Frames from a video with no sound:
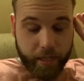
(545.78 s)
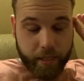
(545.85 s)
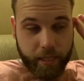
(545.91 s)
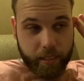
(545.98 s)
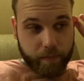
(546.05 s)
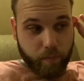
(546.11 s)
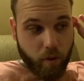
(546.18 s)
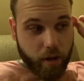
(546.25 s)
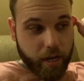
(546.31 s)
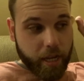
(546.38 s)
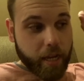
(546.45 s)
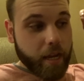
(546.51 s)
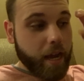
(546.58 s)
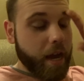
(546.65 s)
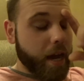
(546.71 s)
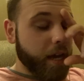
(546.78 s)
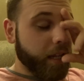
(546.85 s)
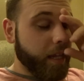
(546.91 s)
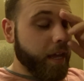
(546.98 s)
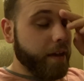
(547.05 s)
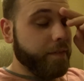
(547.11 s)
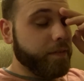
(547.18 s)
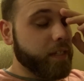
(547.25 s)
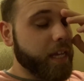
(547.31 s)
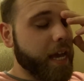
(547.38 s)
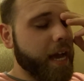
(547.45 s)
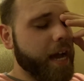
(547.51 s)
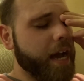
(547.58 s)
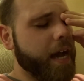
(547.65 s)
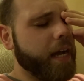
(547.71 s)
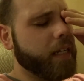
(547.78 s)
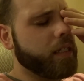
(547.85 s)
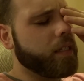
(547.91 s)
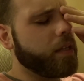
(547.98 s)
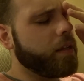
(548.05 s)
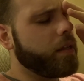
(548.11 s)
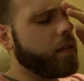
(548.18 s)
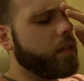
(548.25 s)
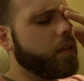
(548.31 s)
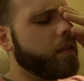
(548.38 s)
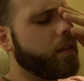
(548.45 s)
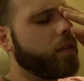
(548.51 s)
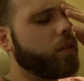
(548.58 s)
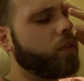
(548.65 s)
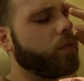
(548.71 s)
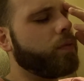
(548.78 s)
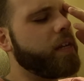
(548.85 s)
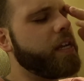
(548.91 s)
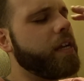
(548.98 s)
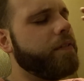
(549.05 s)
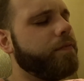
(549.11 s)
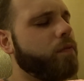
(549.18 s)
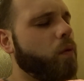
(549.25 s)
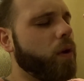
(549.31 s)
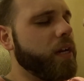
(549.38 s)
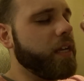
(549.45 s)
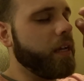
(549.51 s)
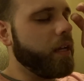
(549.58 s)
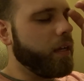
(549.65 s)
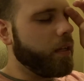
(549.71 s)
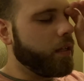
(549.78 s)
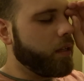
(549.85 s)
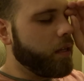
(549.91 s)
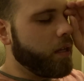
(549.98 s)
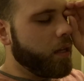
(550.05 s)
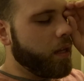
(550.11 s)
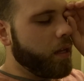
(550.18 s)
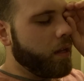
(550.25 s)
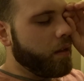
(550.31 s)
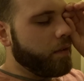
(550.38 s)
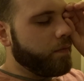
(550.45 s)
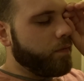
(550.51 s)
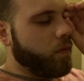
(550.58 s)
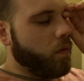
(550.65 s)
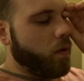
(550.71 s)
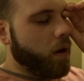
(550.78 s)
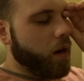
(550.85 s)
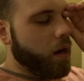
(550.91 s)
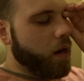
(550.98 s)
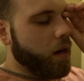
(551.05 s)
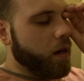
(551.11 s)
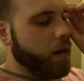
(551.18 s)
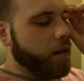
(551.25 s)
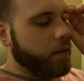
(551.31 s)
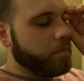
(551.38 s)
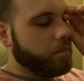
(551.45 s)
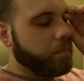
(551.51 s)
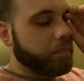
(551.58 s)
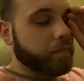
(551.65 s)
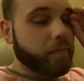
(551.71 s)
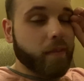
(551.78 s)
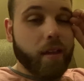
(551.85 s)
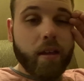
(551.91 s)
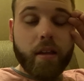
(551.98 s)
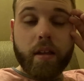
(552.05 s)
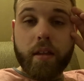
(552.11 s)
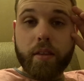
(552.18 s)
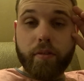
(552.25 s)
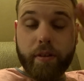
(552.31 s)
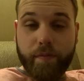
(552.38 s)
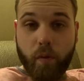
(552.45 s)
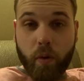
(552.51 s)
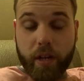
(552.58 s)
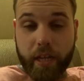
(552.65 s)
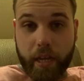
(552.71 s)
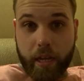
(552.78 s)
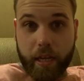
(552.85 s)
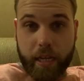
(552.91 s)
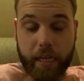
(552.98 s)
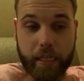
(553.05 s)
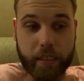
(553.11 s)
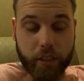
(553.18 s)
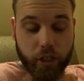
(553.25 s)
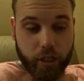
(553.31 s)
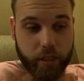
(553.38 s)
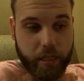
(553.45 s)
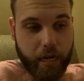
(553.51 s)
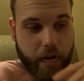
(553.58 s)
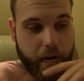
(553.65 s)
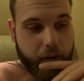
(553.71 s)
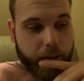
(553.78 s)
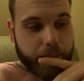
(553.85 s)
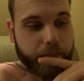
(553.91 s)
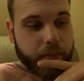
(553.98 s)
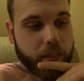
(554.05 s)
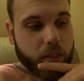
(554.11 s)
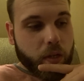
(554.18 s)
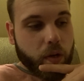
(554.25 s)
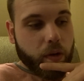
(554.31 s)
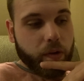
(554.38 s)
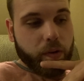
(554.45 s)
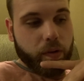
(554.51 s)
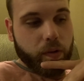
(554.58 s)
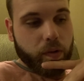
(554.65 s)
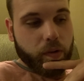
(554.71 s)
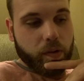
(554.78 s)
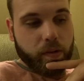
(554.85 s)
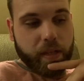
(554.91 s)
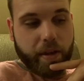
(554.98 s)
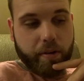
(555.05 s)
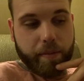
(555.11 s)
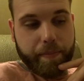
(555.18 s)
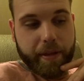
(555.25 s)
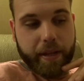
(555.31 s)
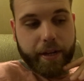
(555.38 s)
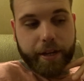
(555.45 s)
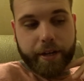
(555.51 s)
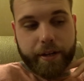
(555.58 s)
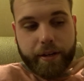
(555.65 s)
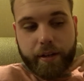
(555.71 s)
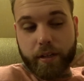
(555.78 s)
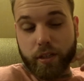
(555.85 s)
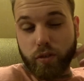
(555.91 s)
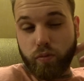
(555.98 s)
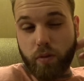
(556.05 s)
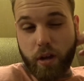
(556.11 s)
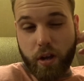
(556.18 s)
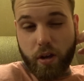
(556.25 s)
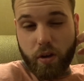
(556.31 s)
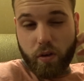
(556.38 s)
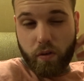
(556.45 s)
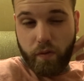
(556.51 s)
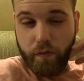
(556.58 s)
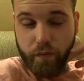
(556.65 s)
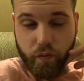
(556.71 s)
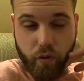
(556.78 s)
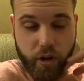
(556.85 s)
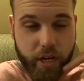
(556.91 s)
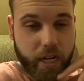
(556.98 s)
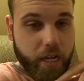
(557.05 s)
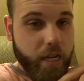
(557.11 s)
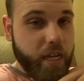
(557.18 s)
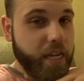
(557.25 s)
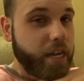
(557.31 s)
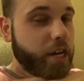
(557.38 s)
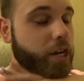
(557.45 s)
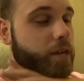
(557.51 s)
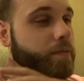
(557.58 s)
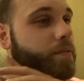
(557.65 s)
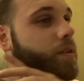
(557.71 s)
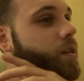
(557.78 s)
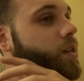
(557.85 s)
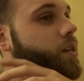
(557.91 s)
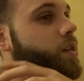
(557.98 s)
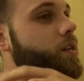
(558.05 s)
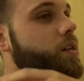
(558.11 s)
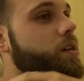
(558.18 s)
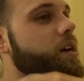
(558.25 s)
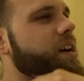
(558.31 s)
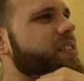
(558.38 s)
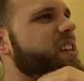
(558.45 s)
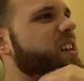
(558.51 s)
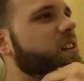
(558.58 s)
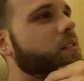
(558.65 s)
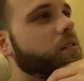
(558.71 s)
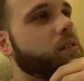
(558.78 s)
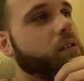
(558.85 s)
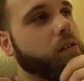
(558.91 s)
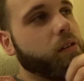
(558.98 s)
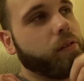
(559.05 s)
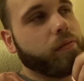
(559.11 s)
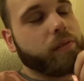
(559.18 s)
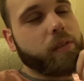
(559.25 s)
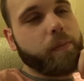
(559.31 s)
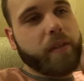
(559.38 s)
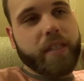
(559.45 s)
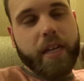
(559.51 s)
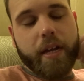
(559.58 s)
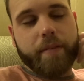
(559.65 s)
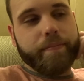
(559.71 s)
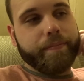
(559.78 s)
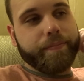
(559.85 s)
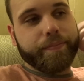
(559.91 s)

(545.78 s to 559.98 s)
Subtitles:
This morning, I left at 3:40 for 3:40 Eastern time, so that would have been 12:40 here, I think. I don't know, something like that.